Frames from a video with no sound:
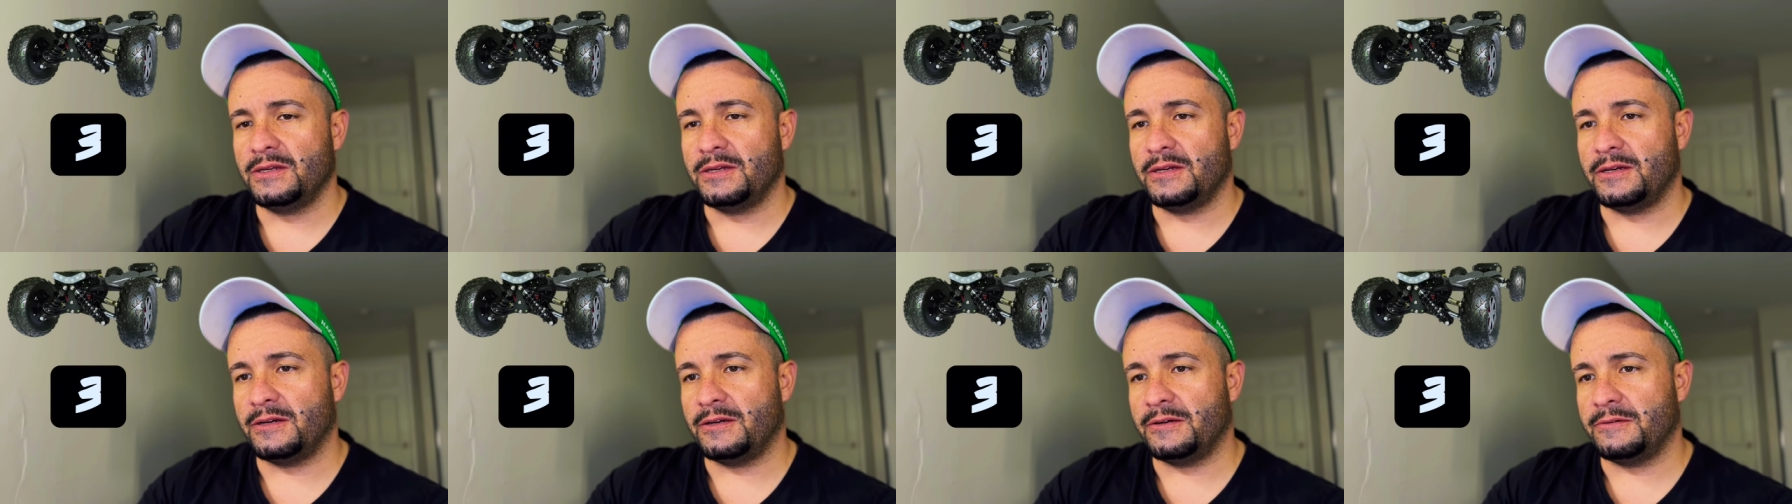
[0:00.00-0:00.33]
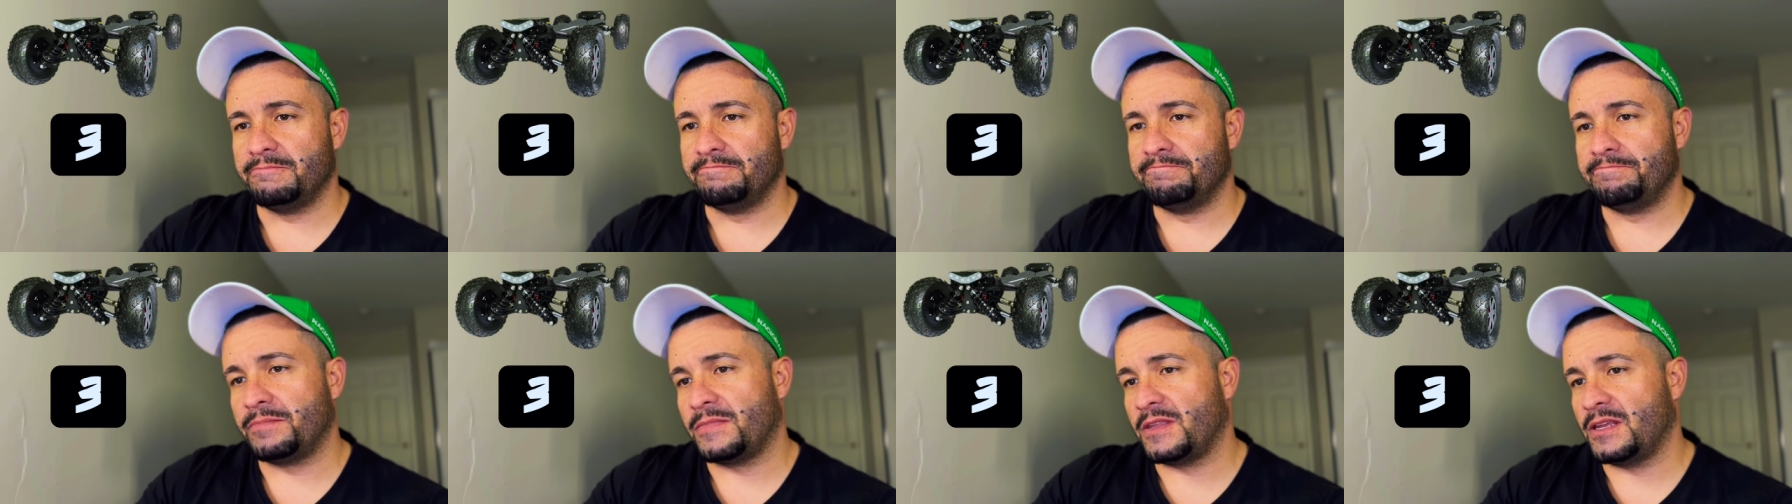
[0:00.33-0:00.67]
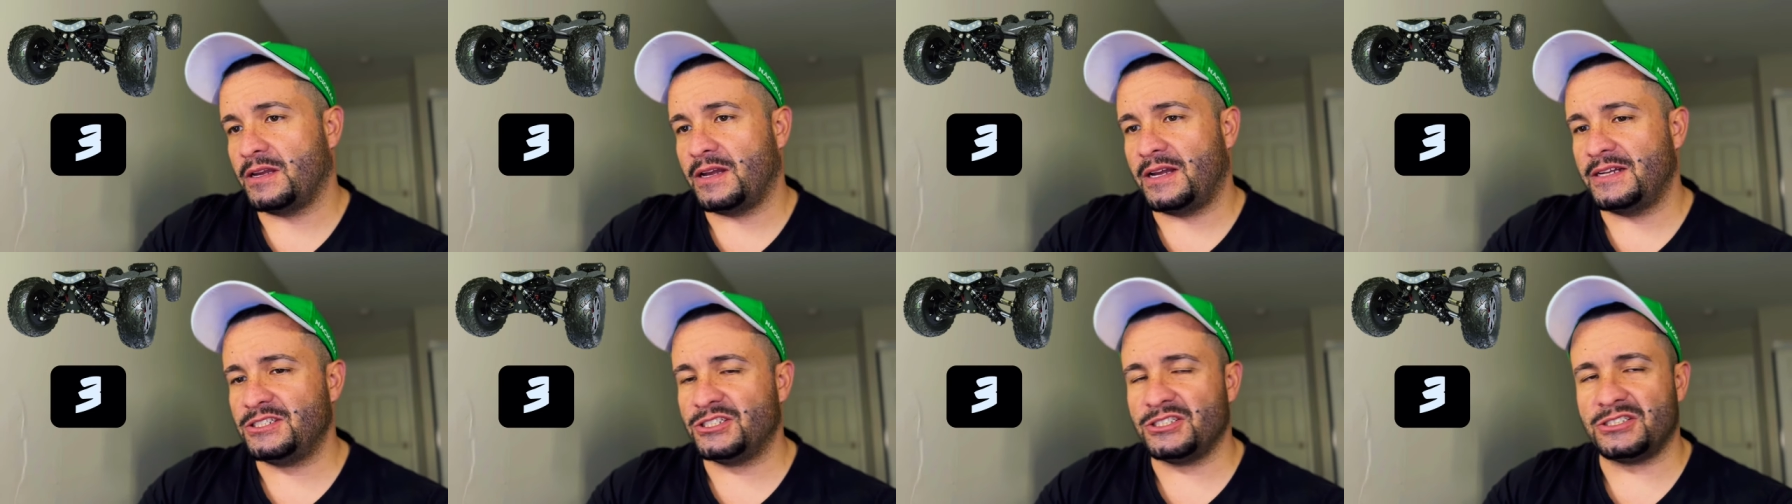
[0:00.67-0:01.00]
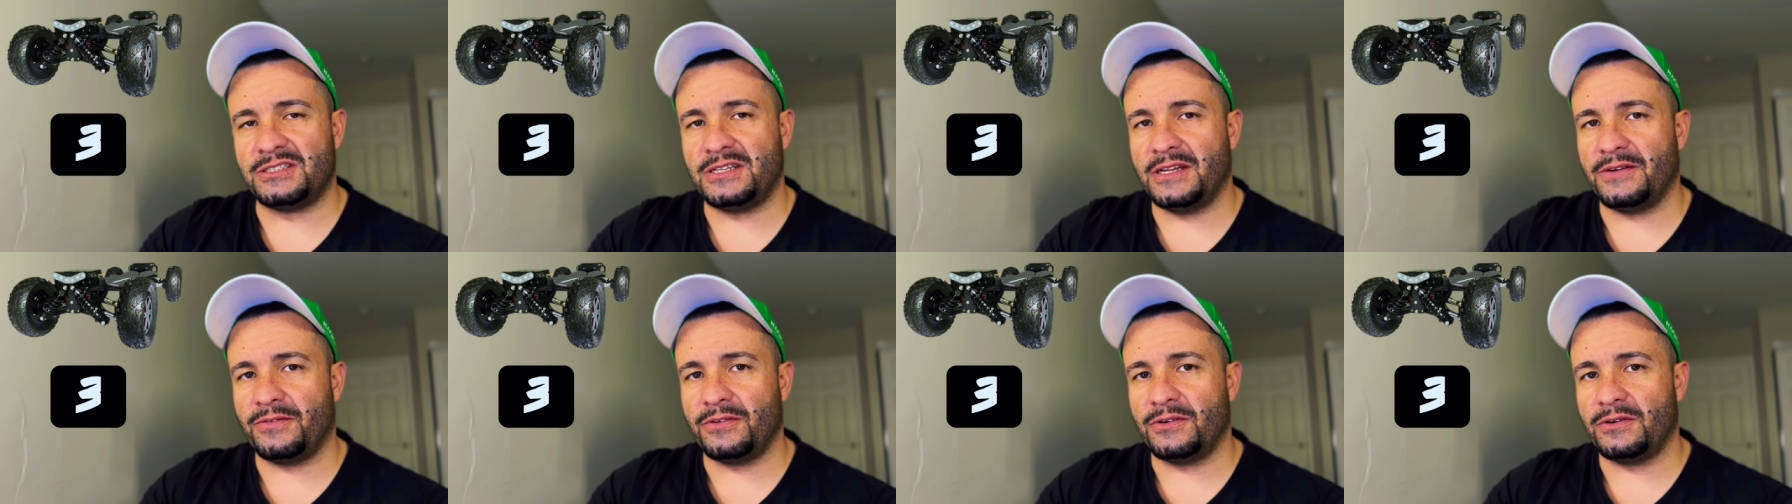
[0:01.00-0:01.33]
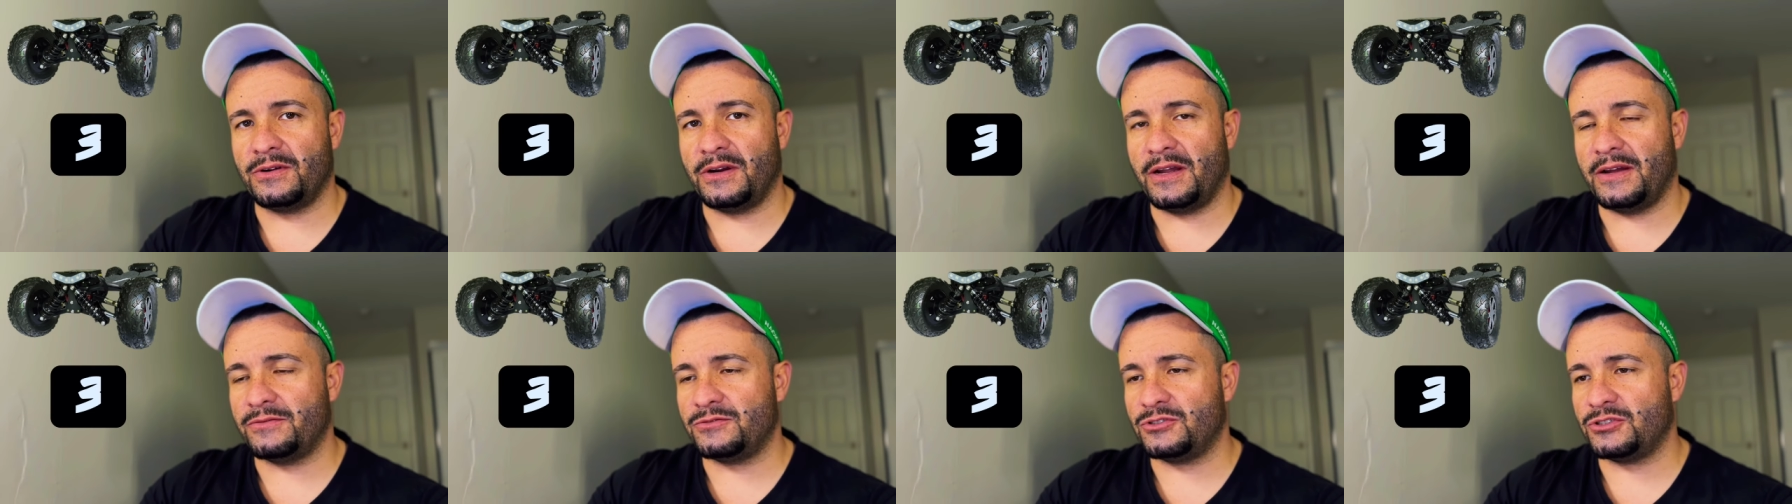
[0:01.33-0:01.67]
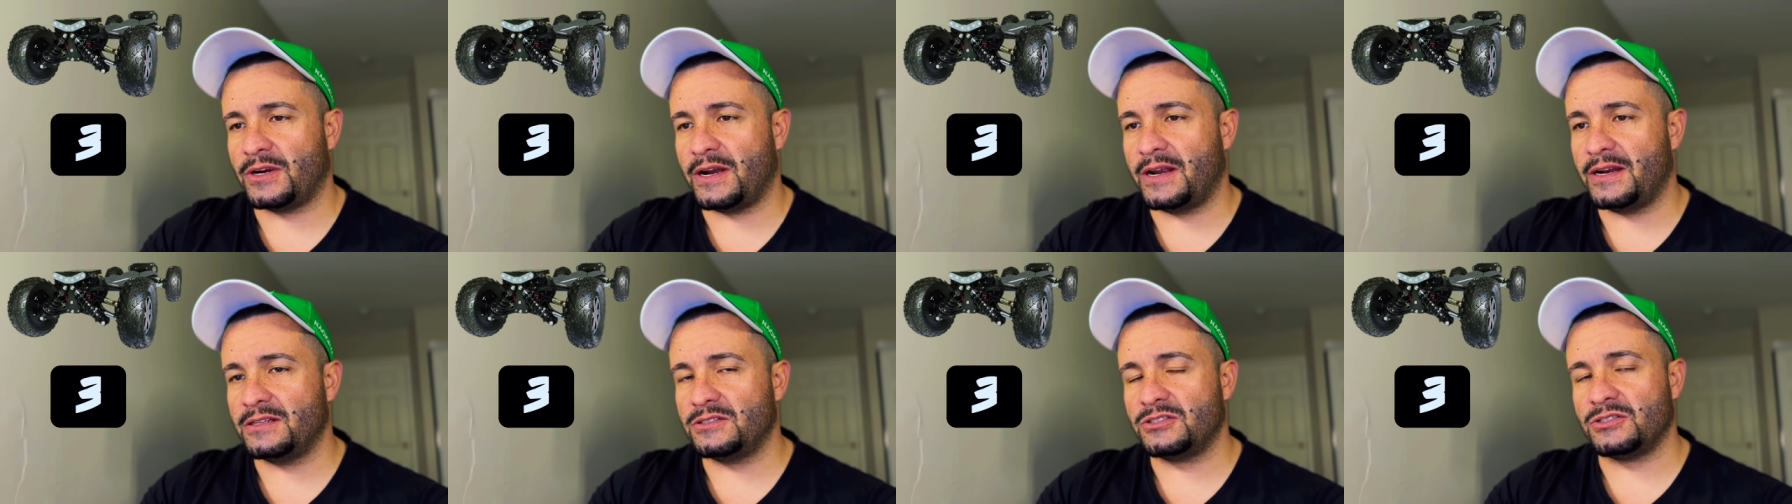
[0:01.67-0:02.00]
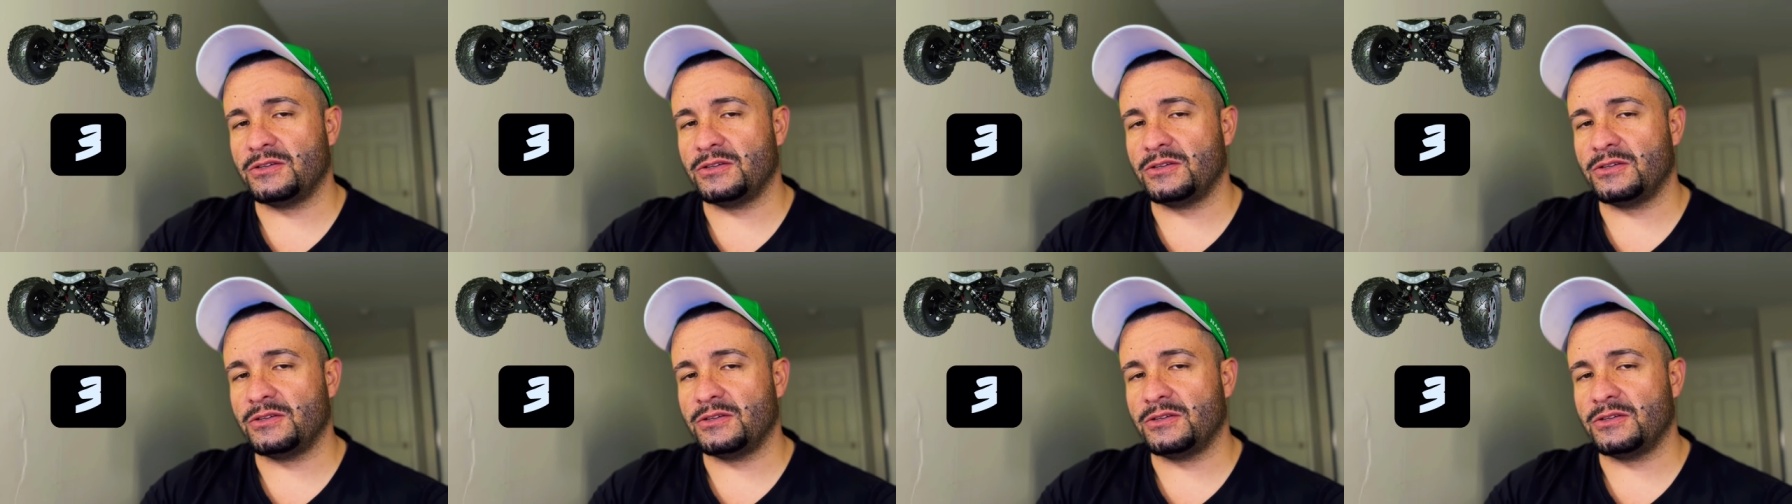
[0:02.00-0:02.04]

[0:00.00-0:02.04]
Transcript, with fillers: Um, I just never have tried it.